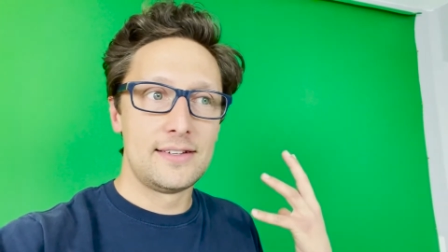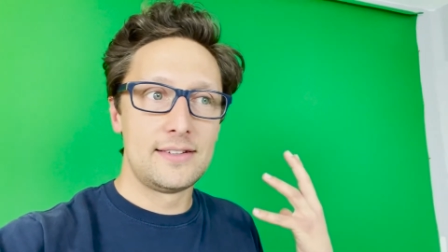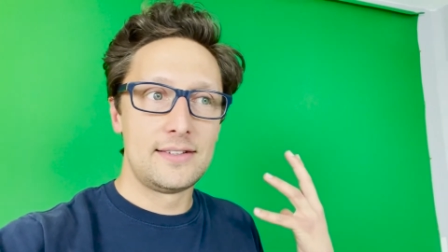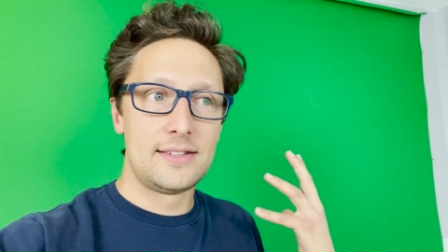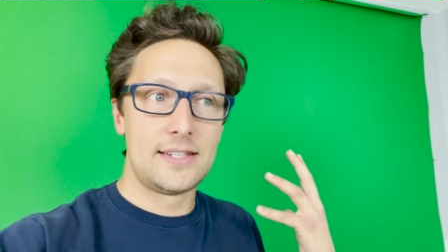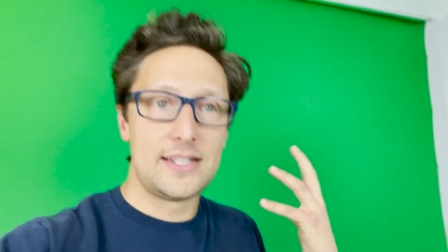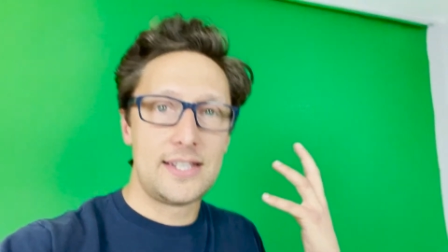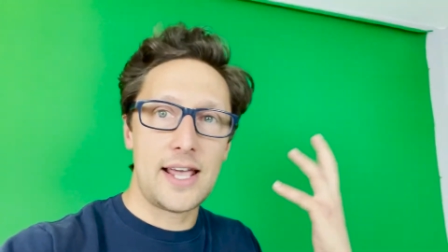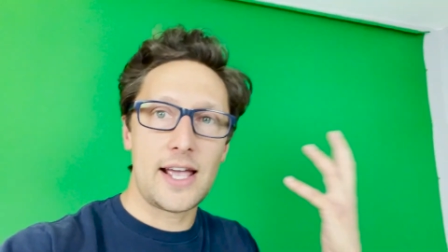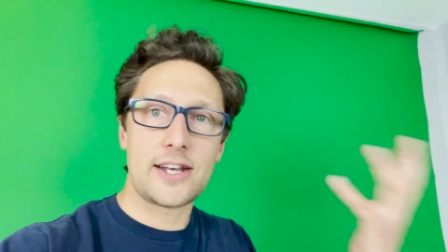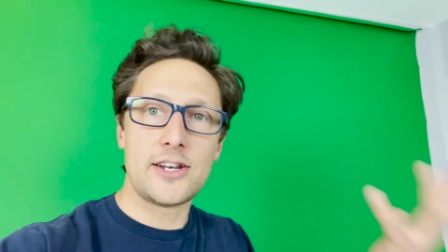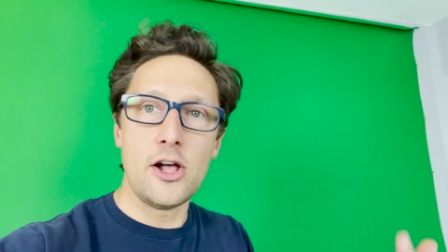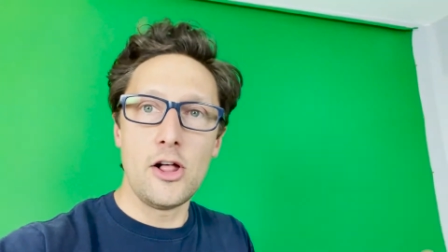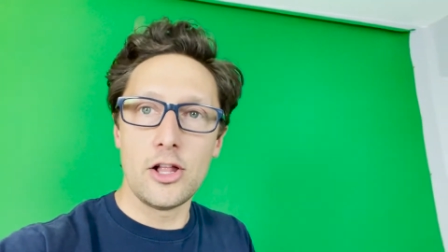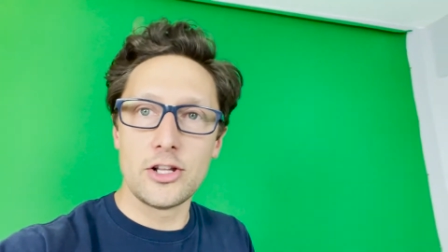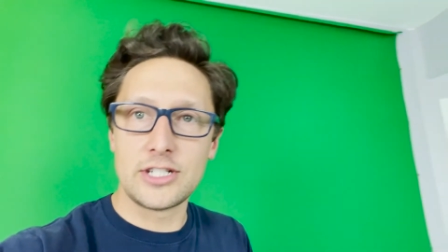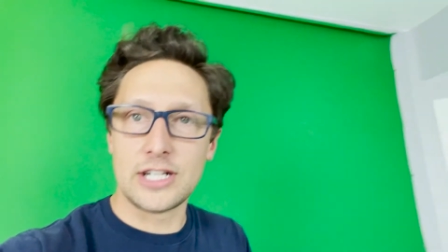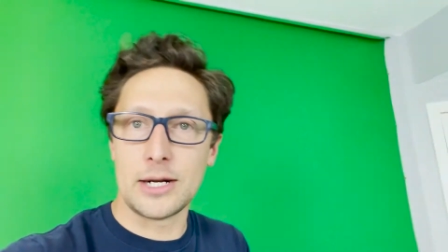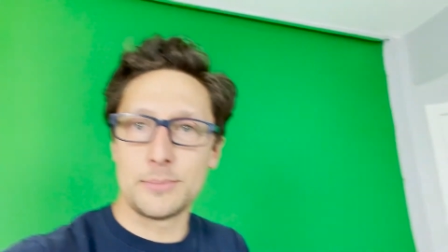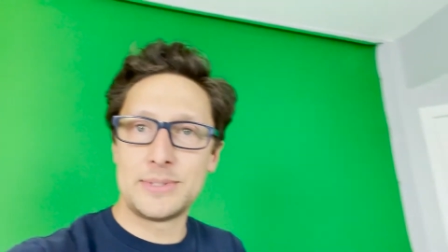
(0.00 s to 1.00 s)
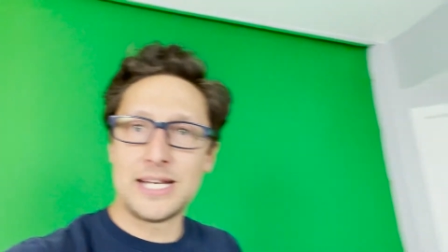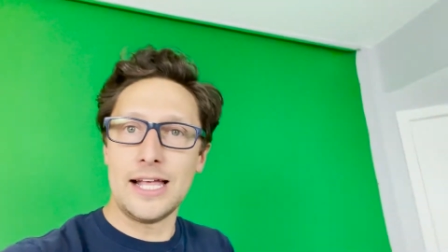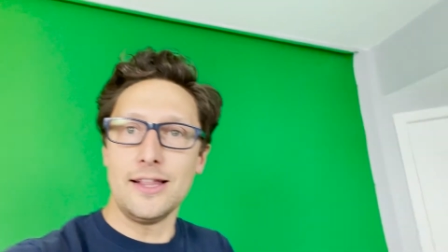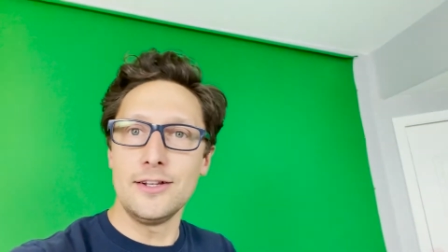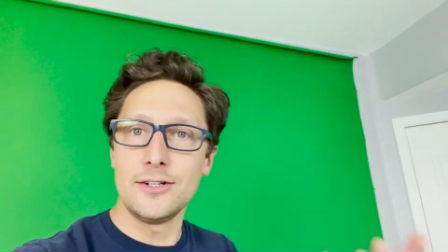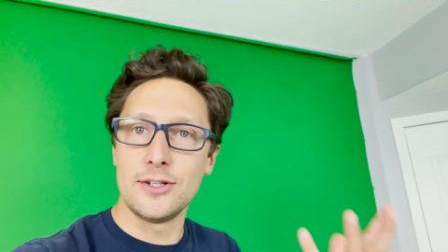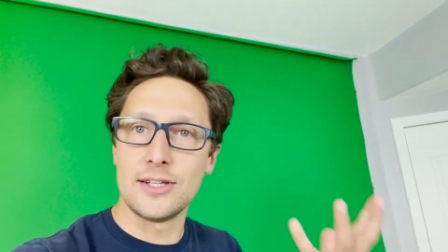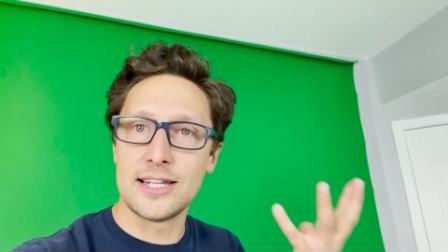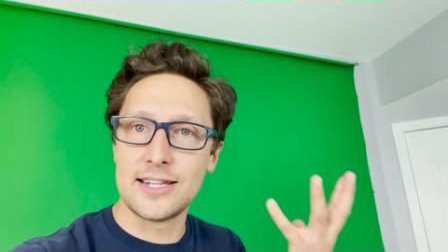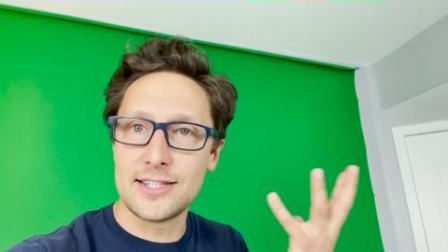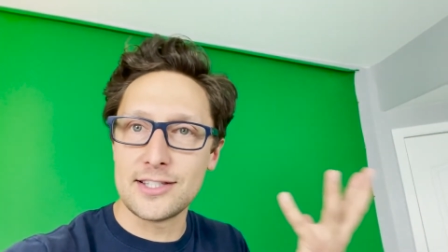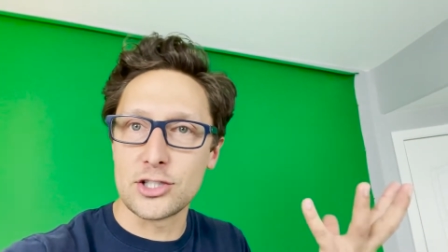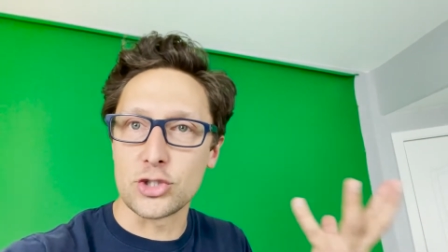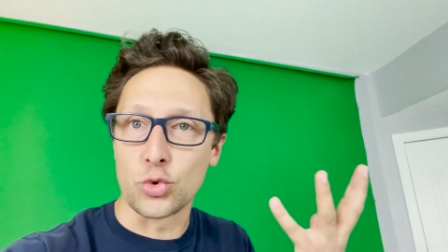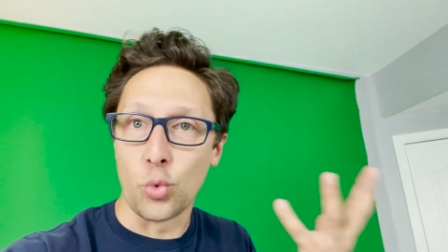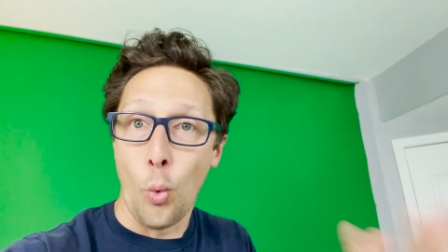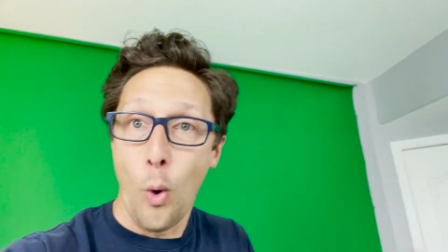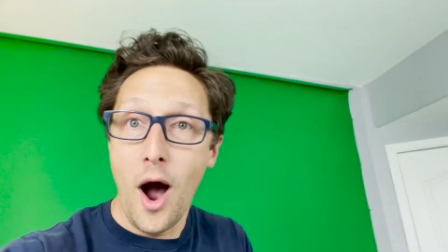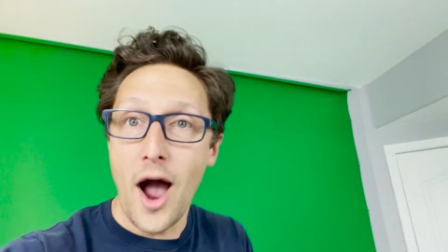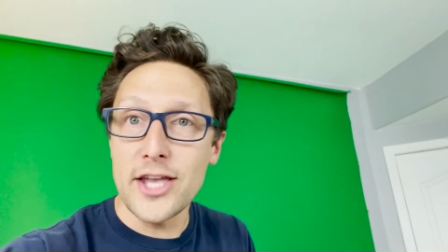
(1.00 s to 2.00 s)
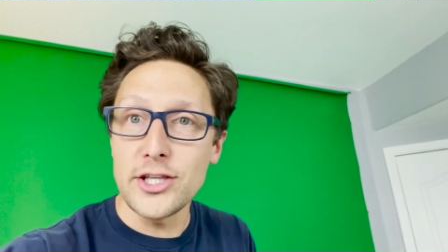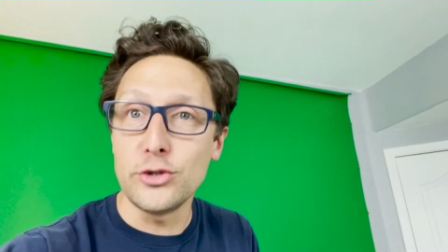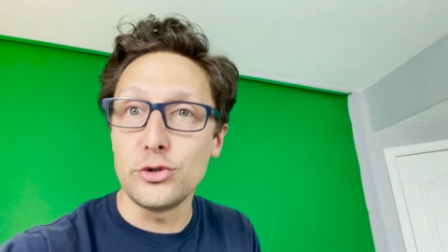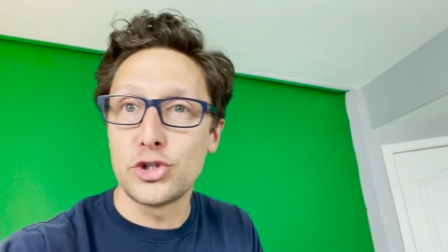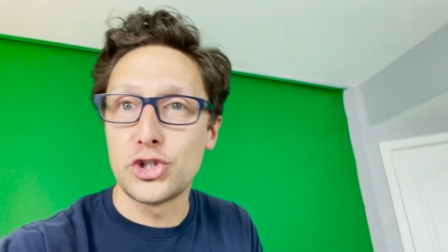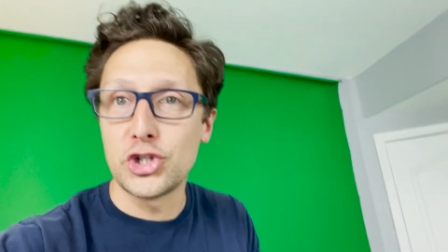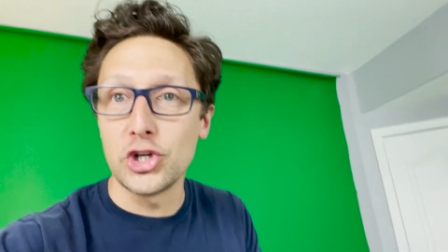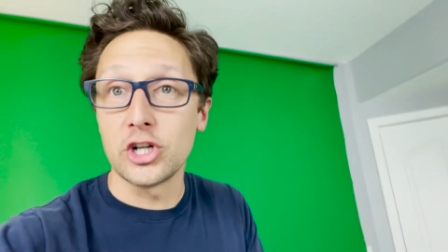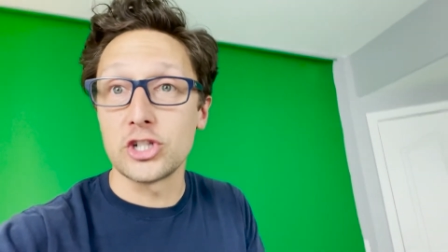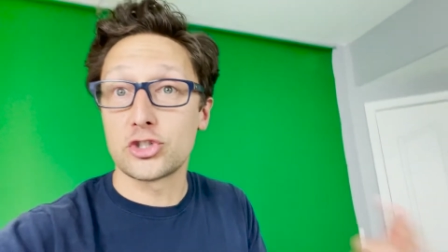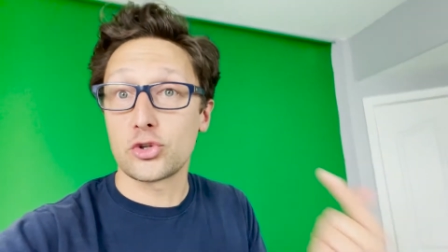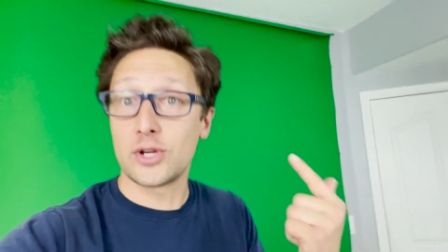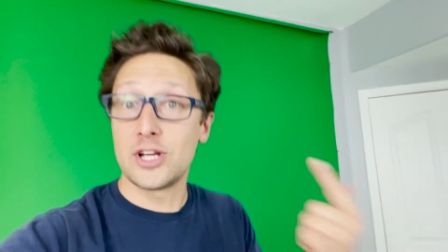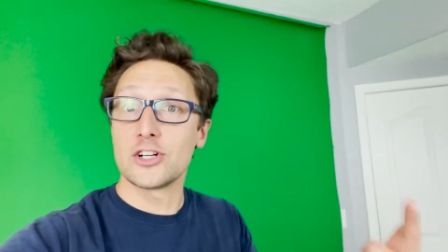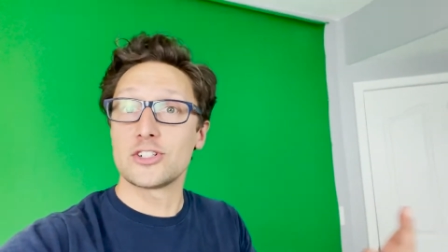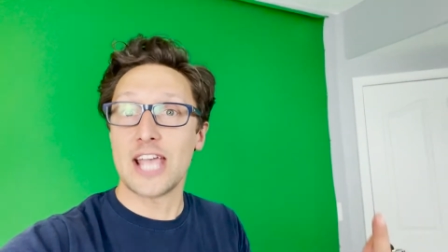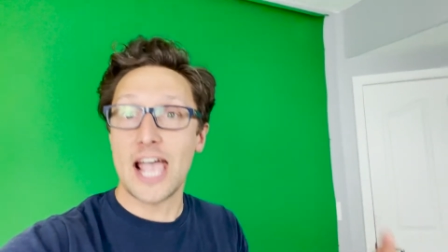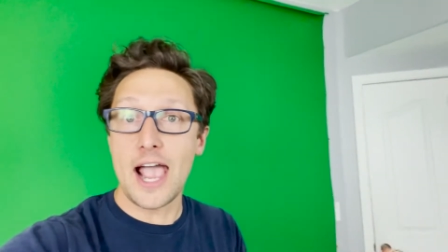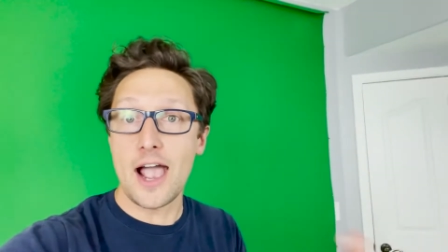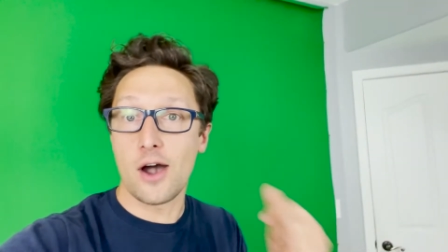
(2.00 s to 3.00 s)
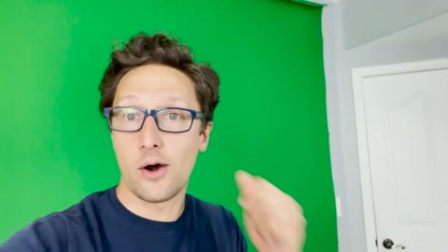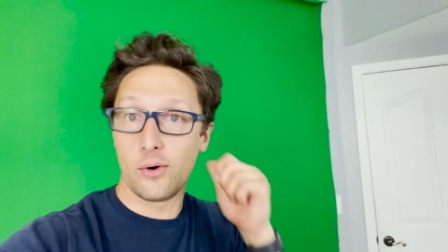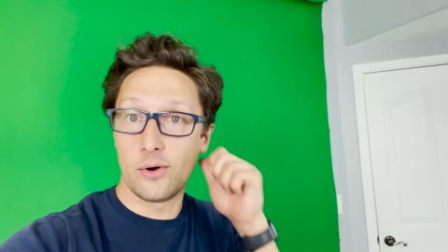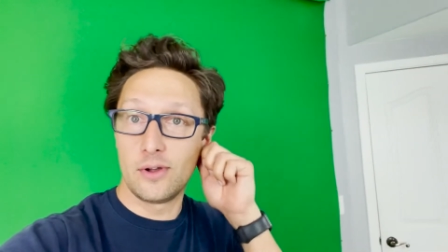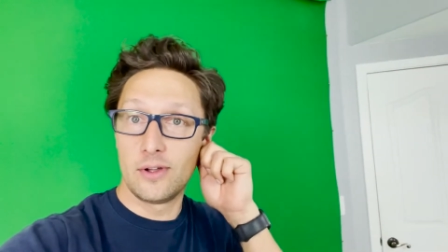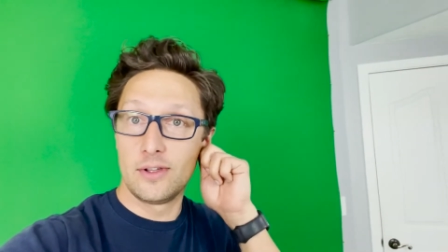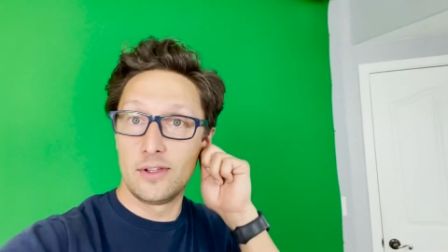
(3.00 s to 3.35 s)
to technology, and I'm telling you that this is why you should. So here's how.